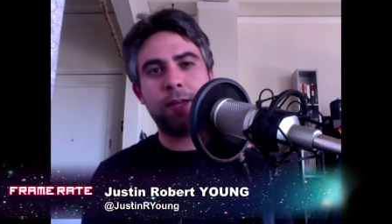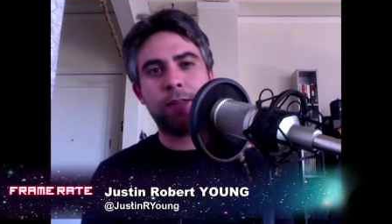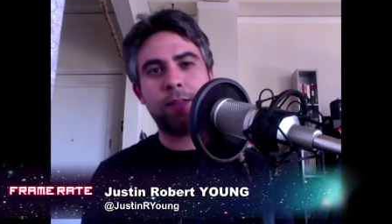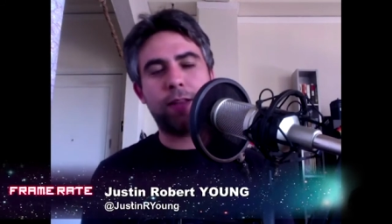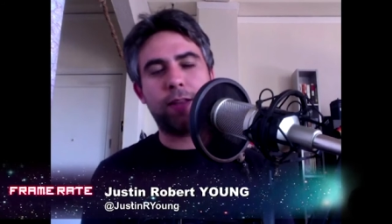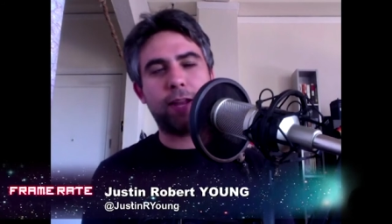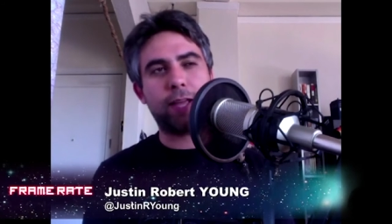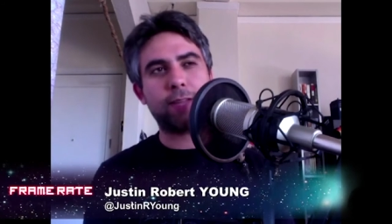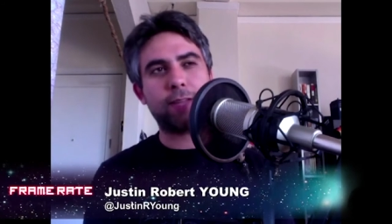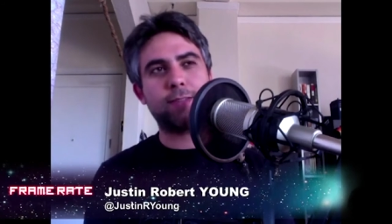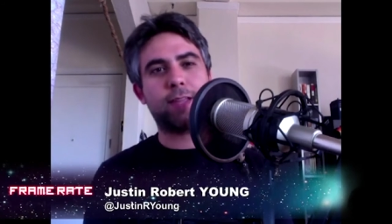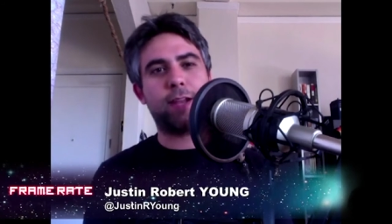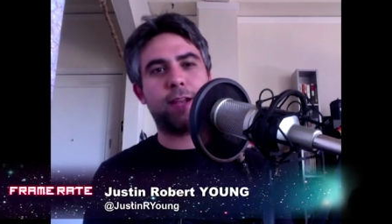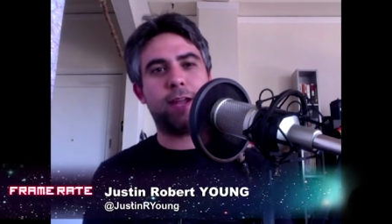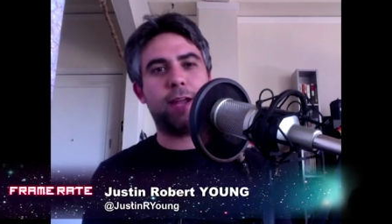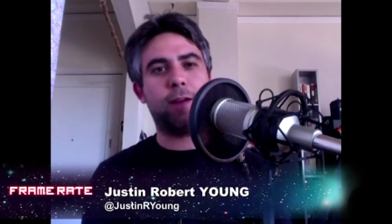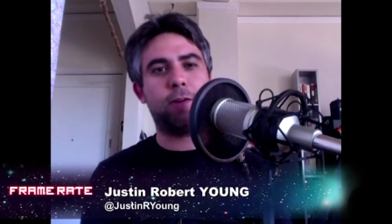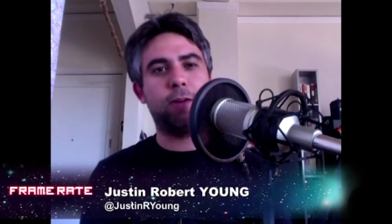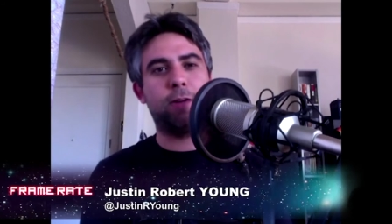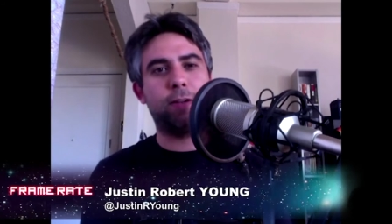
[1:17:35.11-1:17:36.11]
that I guess is going
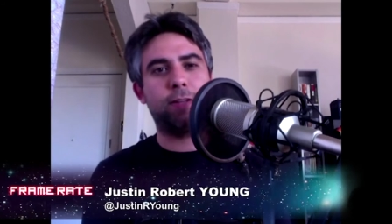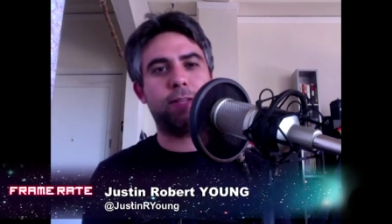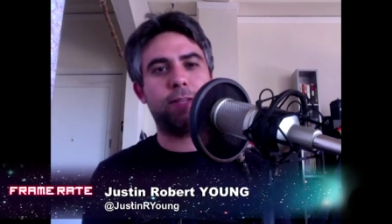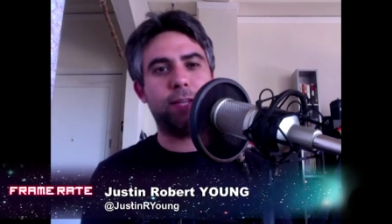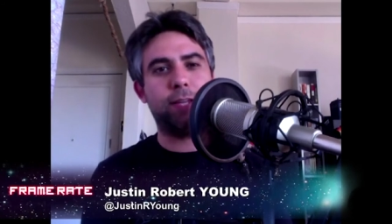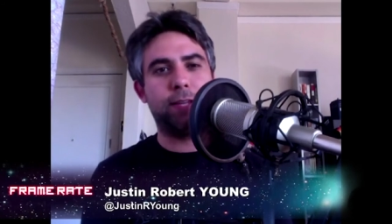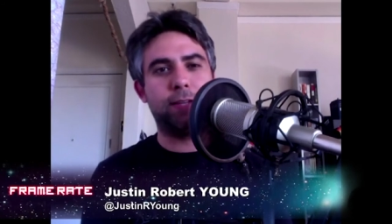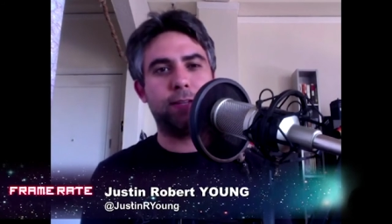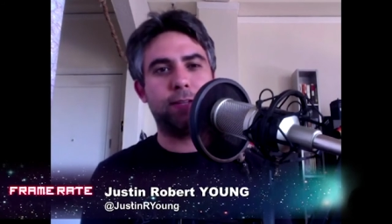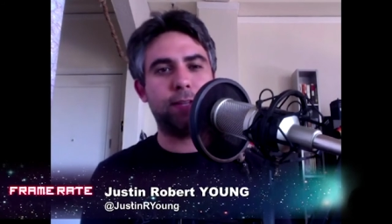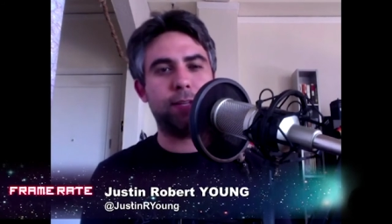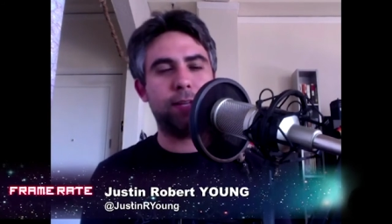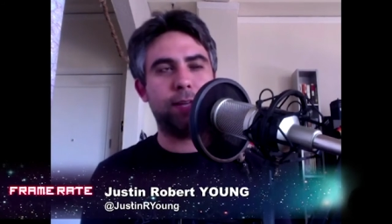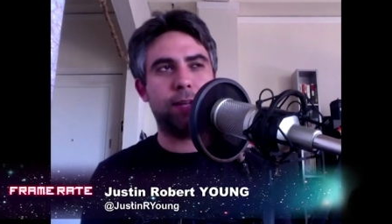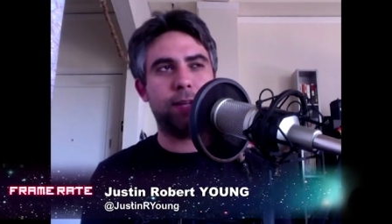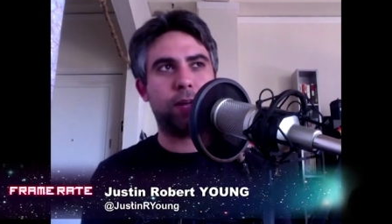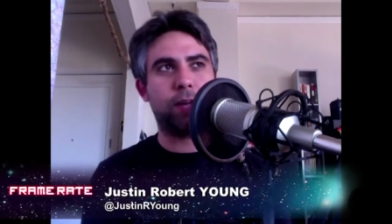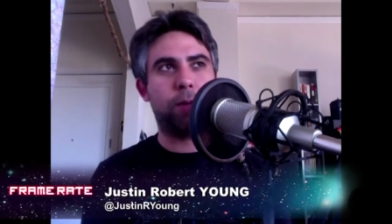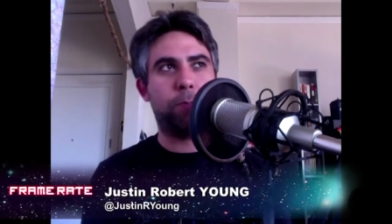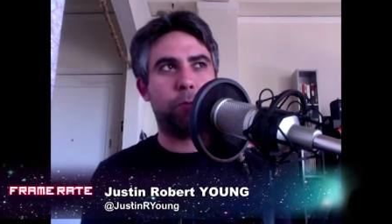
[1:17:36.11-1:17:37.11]
to air on TNT
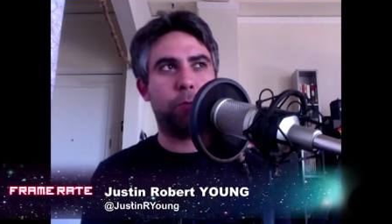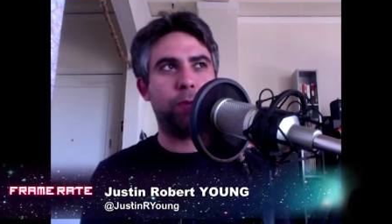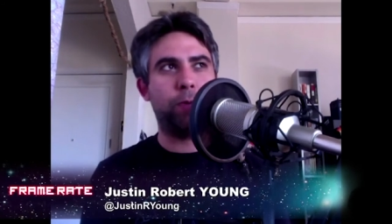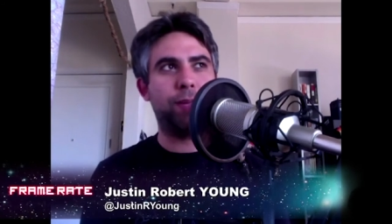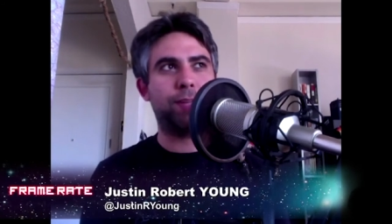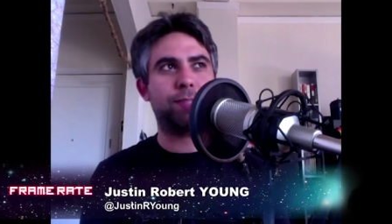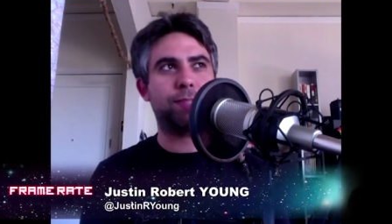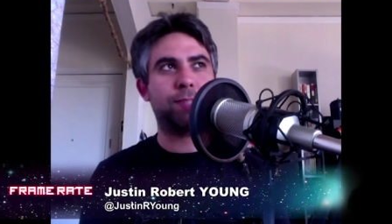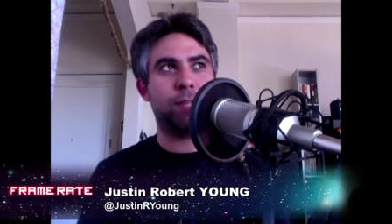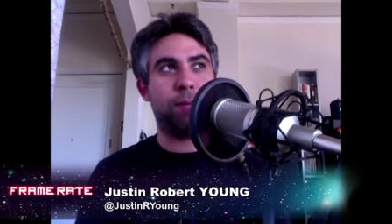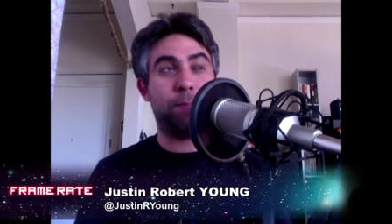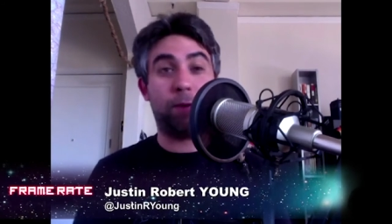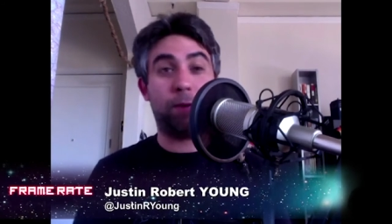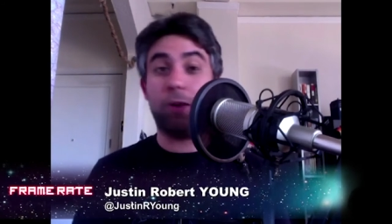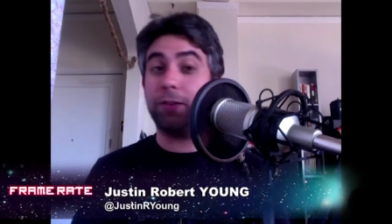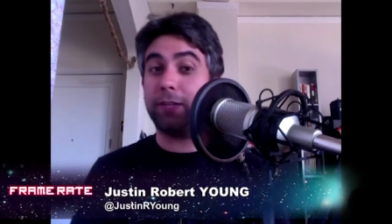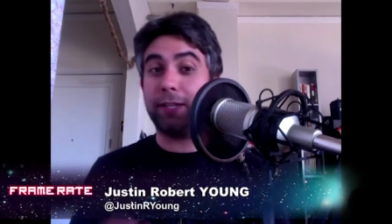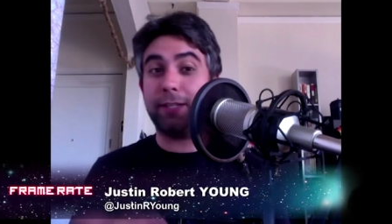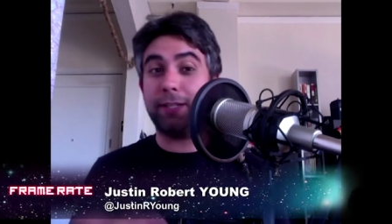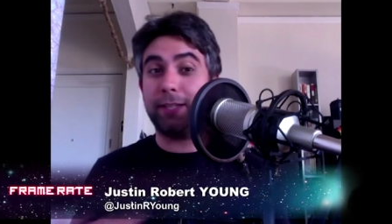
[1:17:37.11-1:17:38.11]
in a couple weeks, and
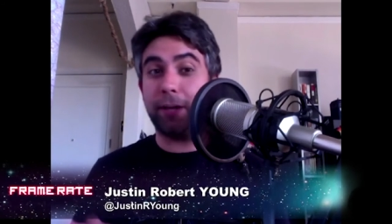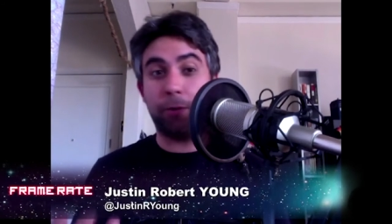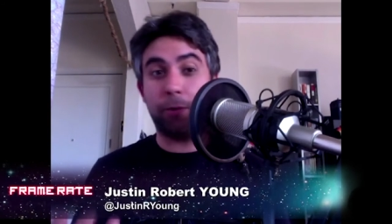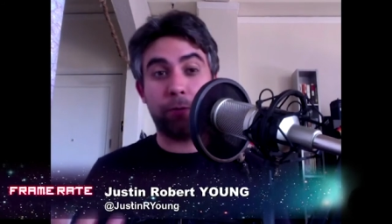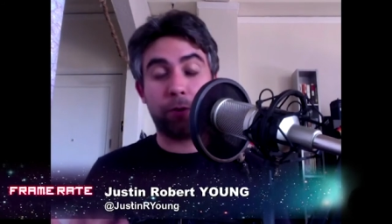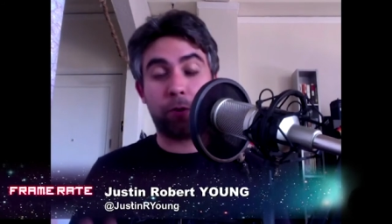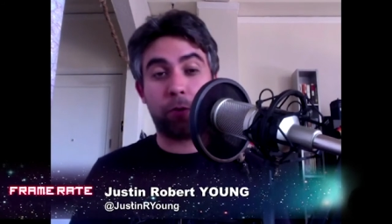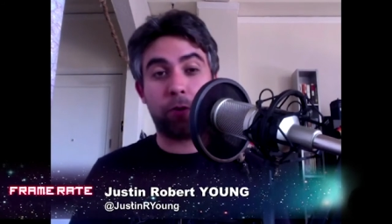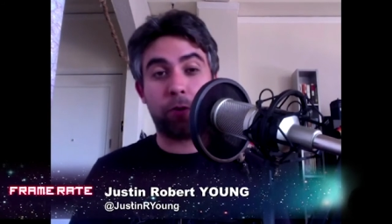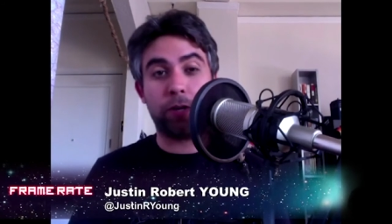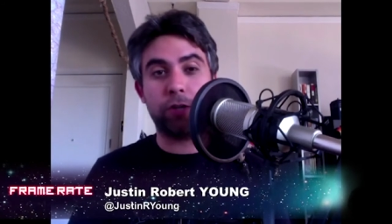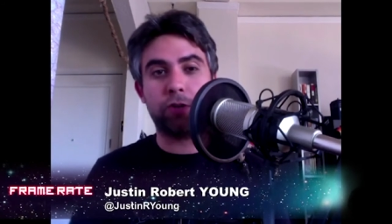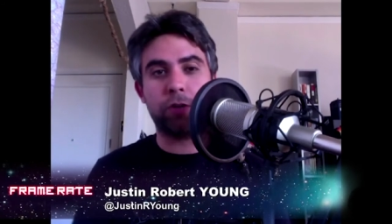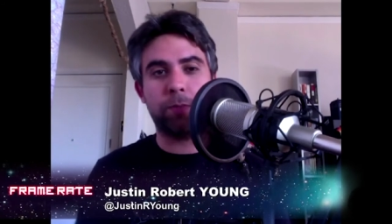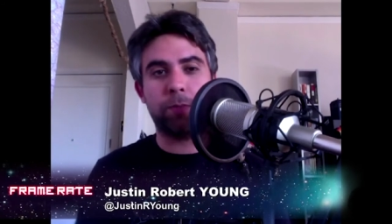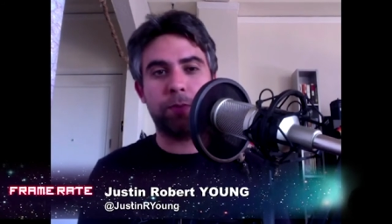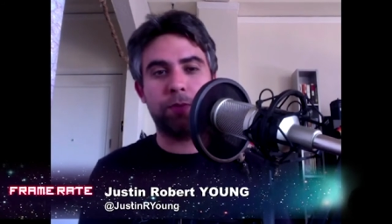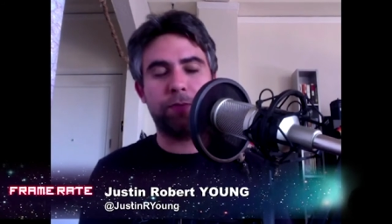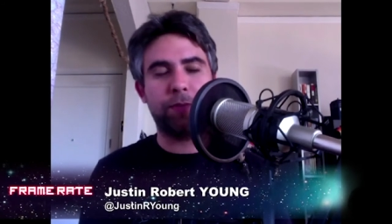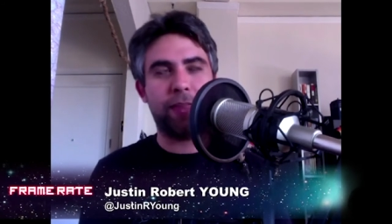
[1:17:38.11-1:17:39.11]
apparently he did a recorded
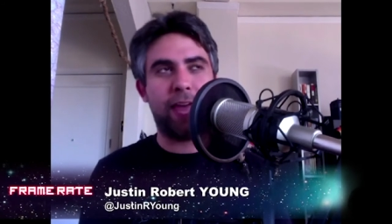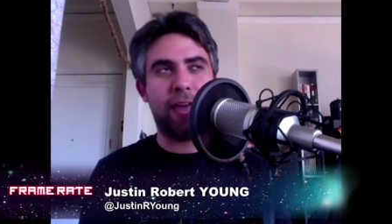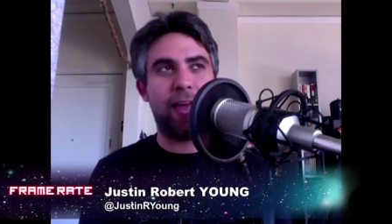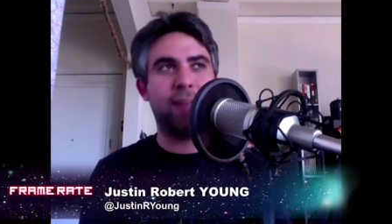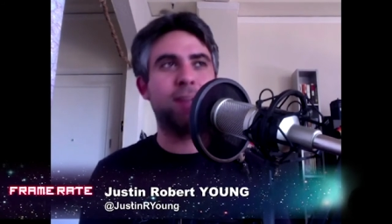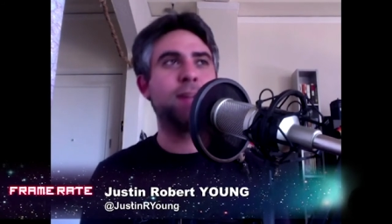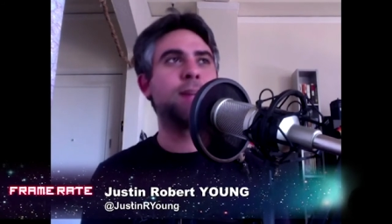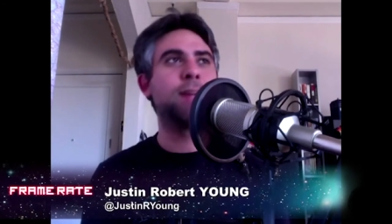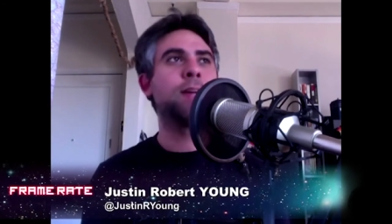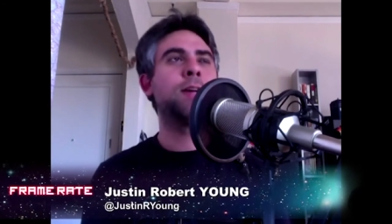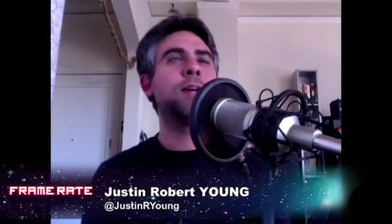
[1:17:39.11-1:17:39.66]
tribute for that.